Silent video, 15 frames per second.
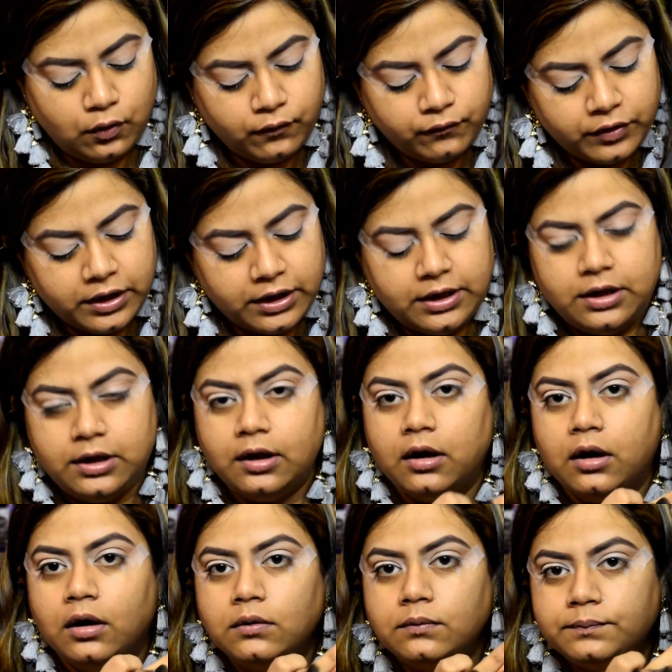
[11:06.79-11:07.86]
over
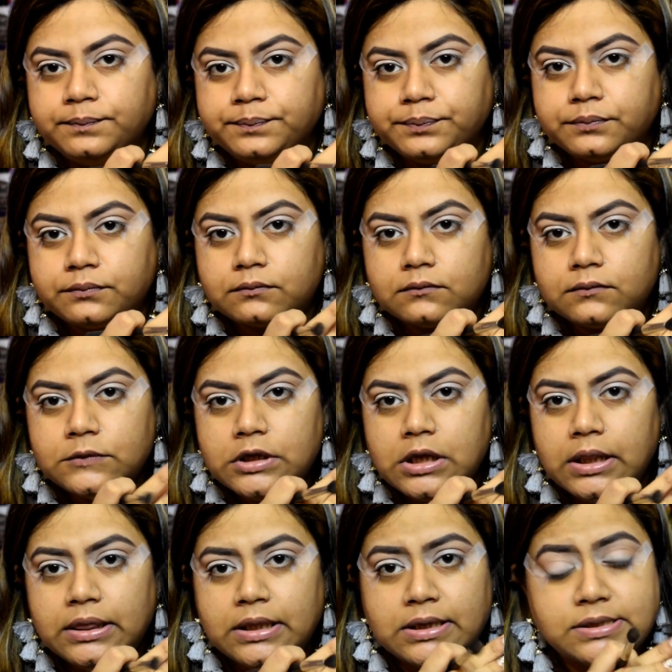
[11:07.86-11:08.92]
here.
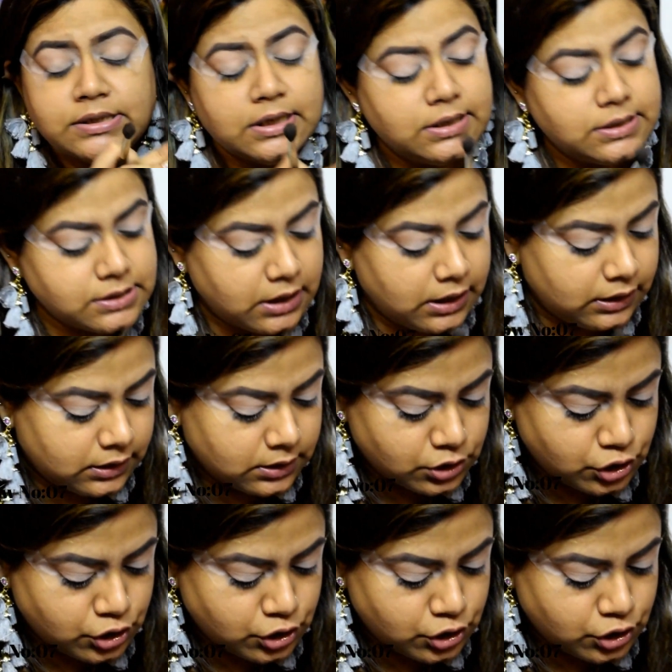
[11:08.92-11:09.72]
This is in the